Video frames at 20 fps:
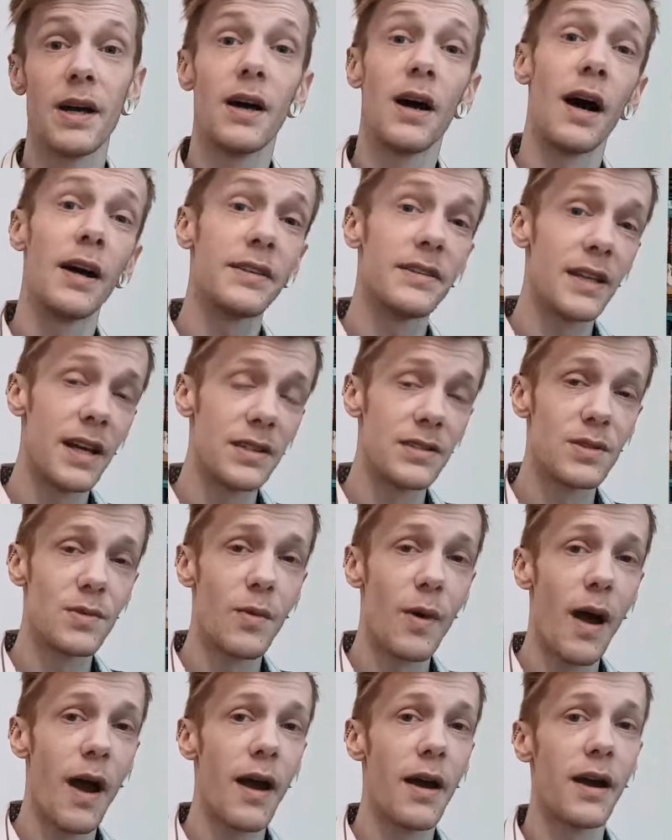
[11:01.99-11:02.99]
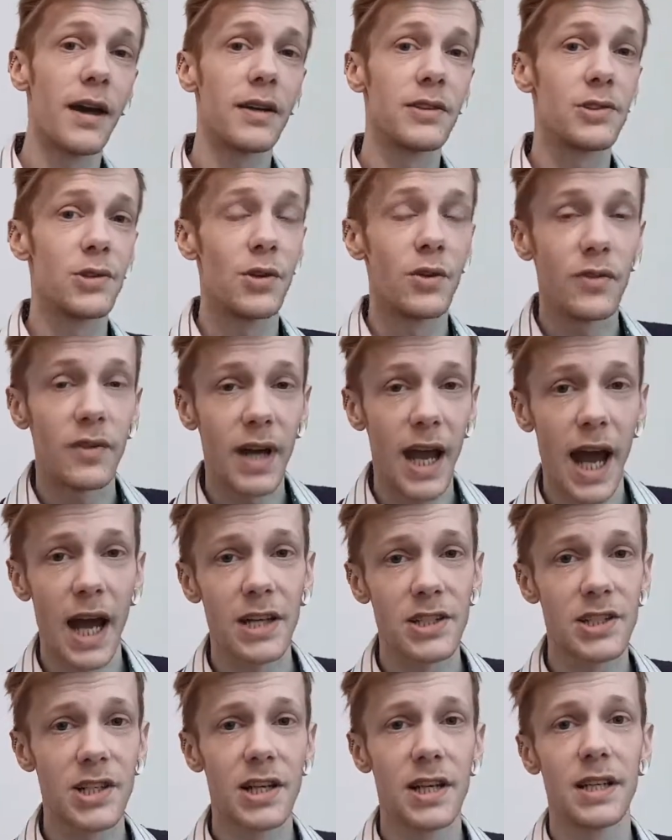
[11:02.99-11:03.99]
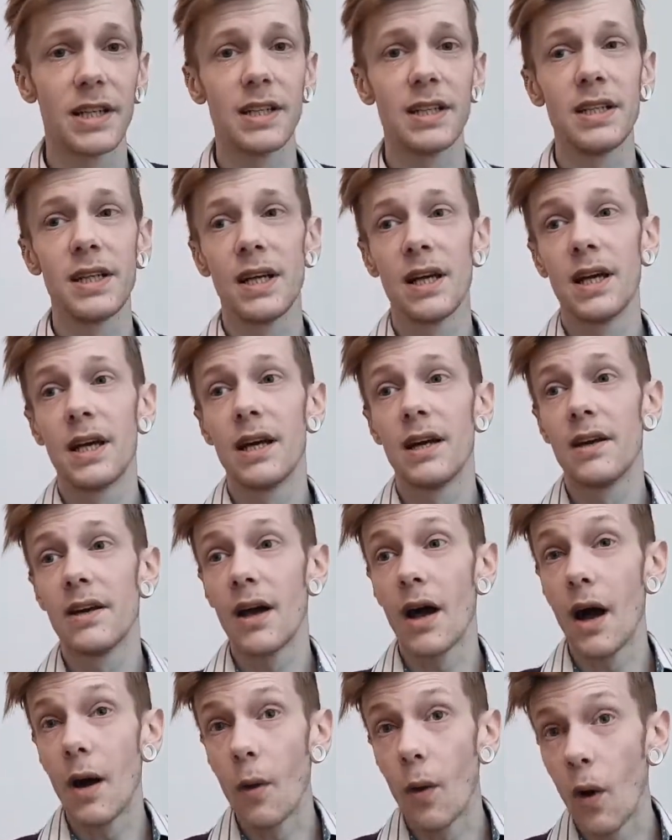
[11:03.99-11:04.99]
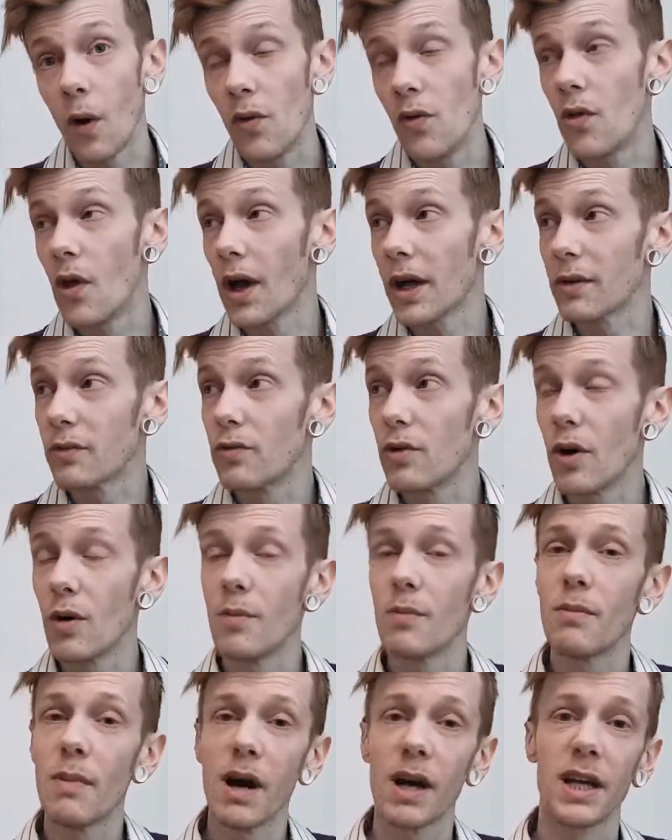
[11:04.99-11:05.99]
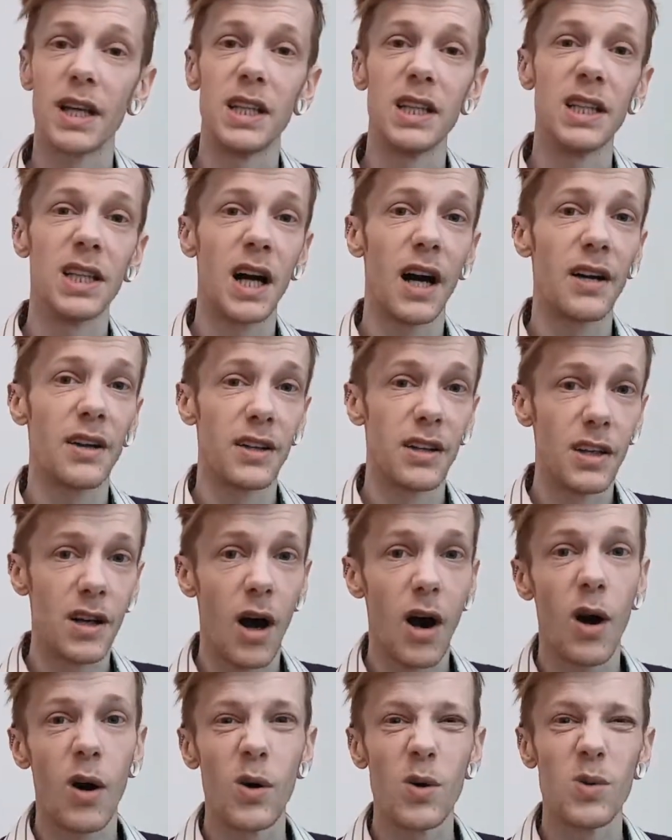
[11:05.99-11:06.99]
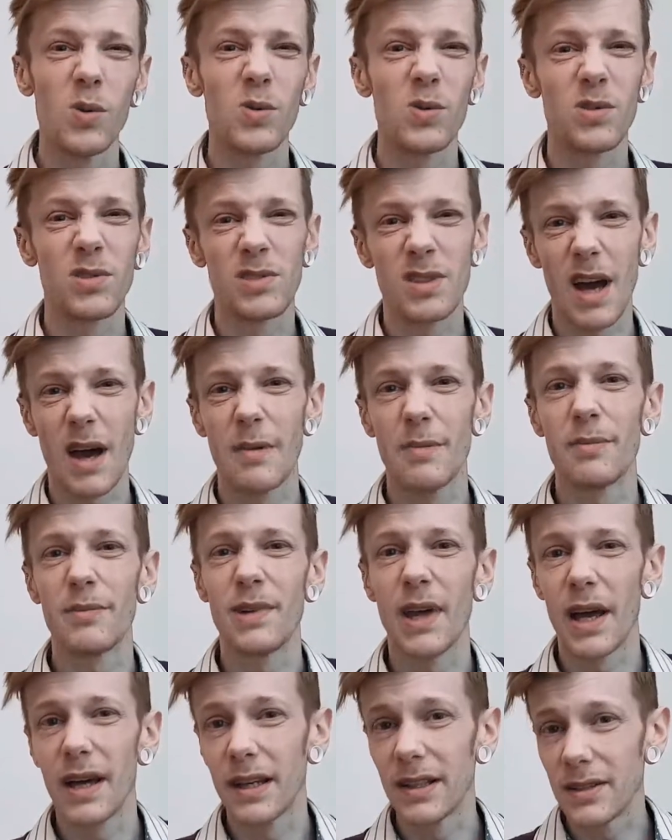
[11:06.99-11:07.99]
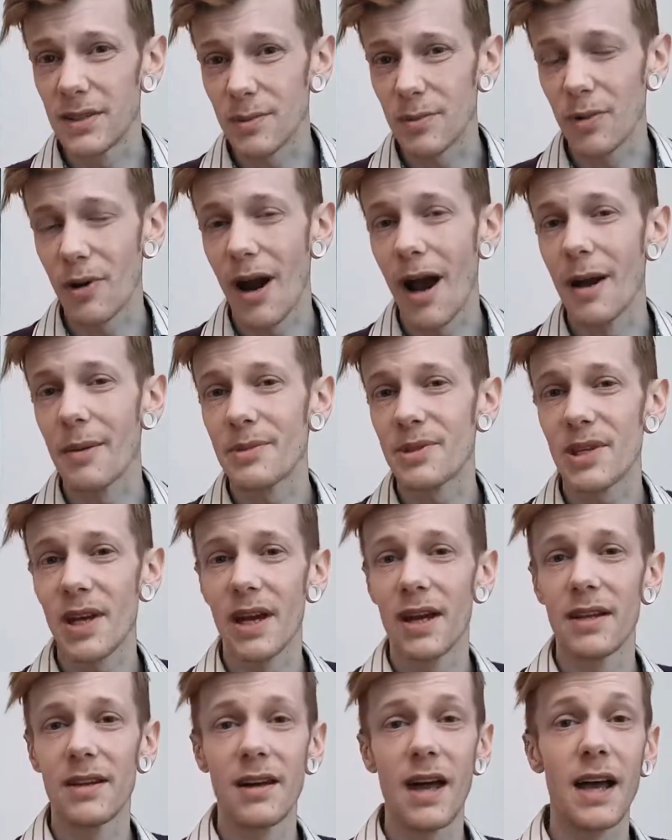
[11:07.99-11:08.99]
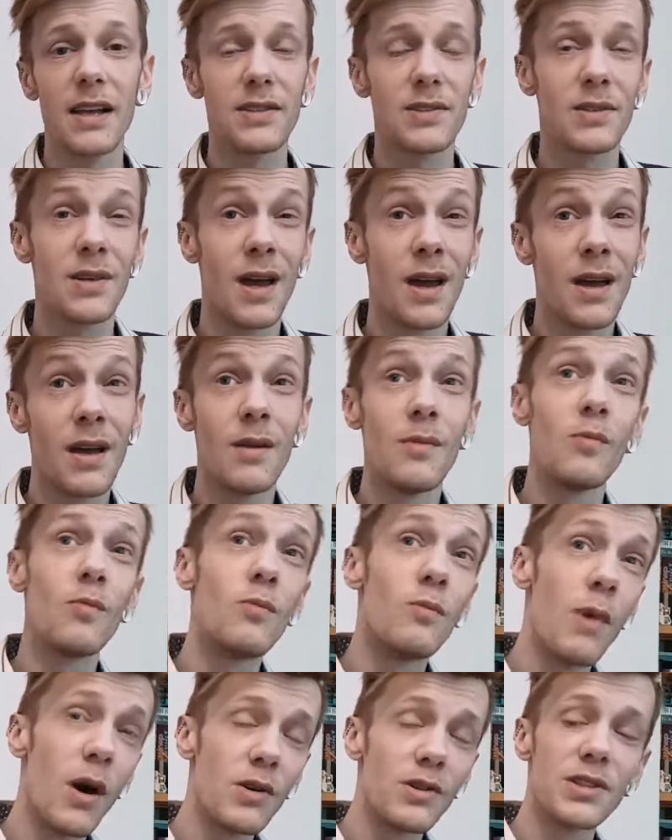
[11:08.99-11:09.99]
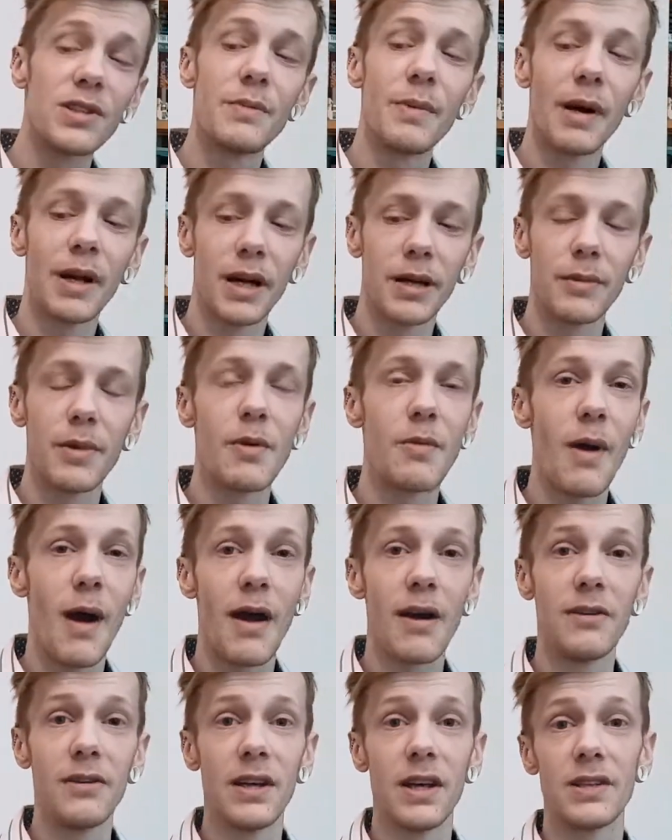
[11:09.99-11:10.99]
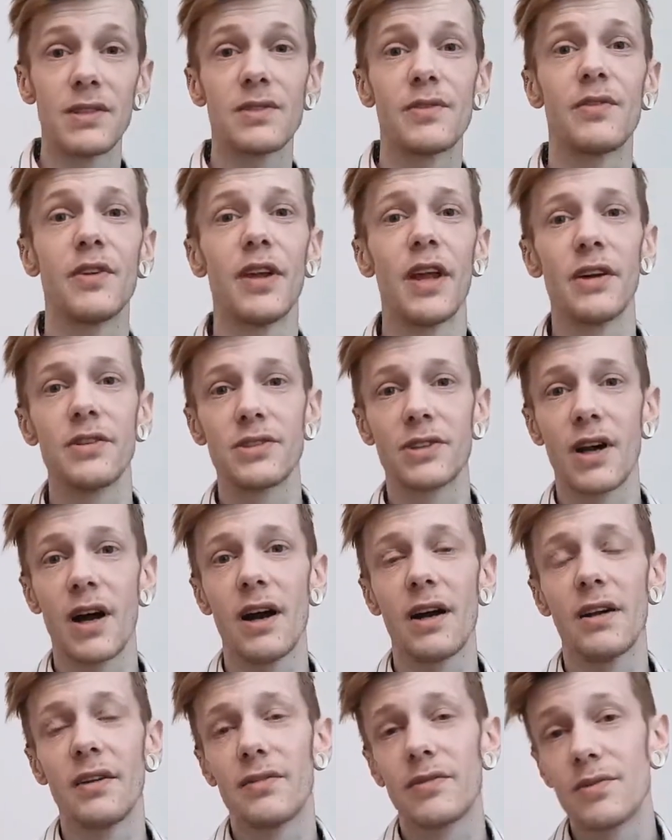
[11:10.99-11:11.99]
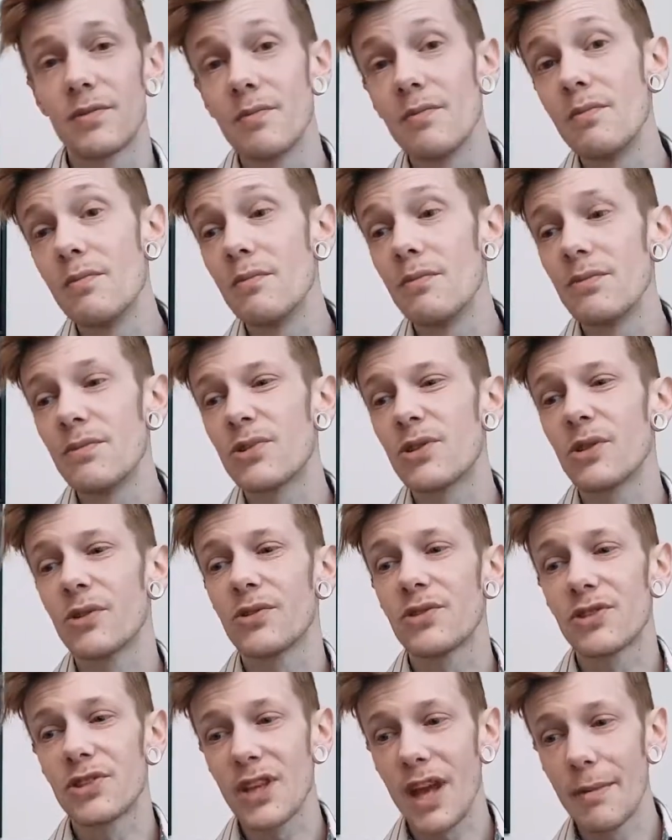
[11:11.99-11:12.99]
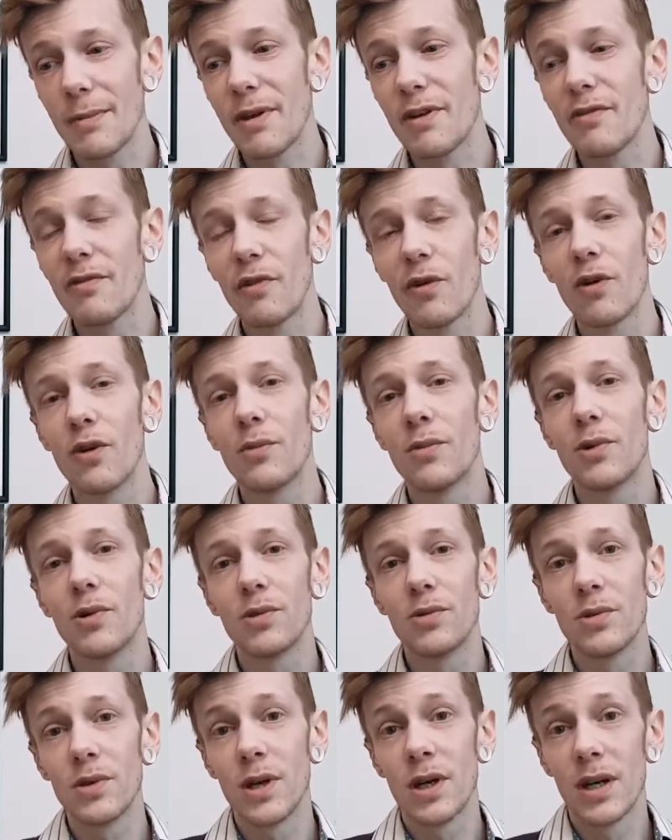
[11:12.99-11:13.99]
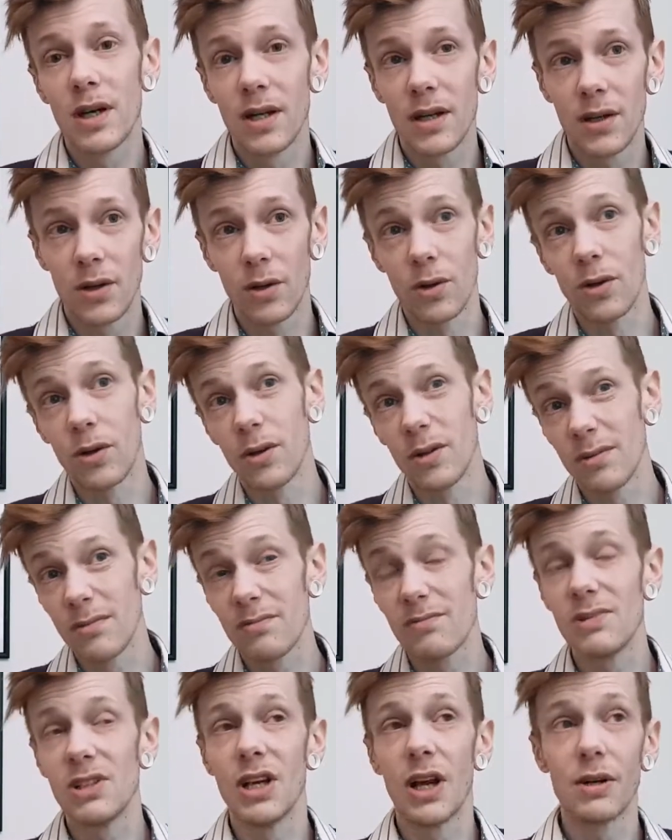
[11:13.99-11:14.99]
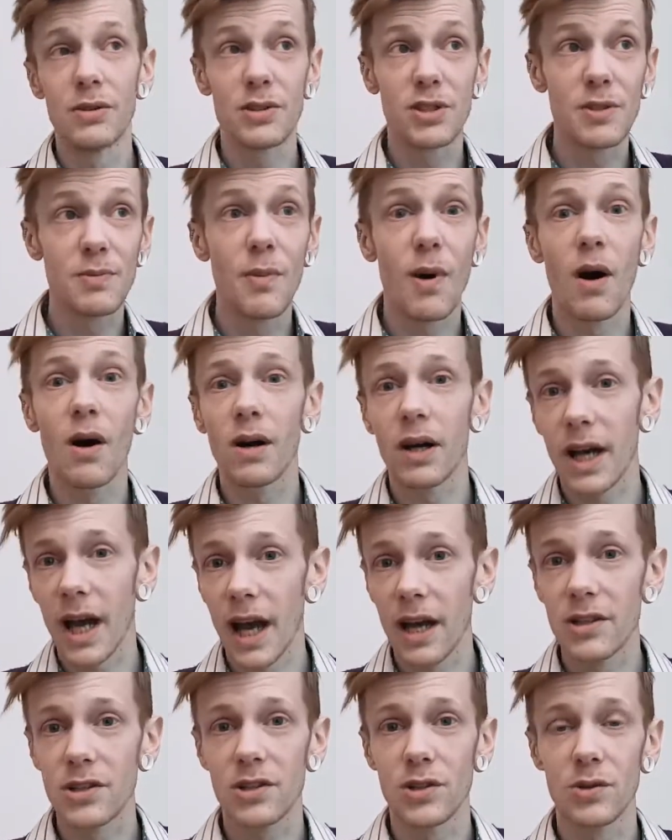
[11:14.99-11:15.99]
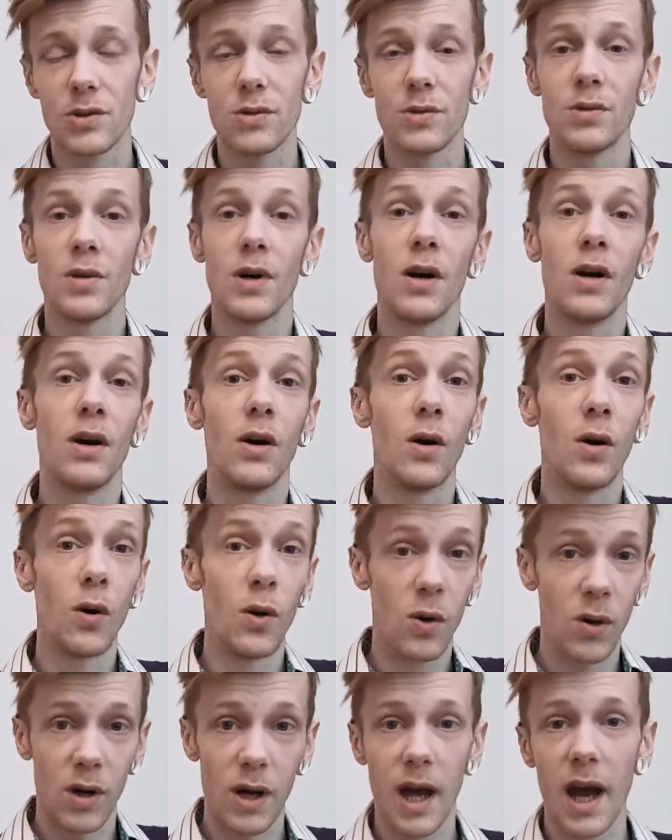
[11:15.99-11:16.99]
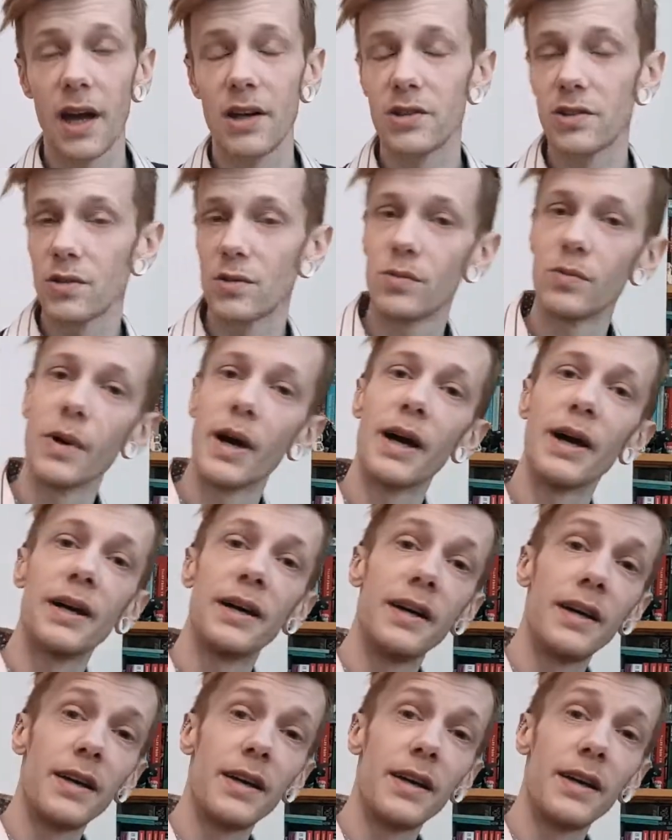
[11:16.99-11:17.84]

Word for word: I tend to wear it sort of casually on like real muggy kind of cold damp days perhaps and that's mostly where i'm going to be wearing this for those kind of mm, sort of semi-formal or you know smart casual or casual wear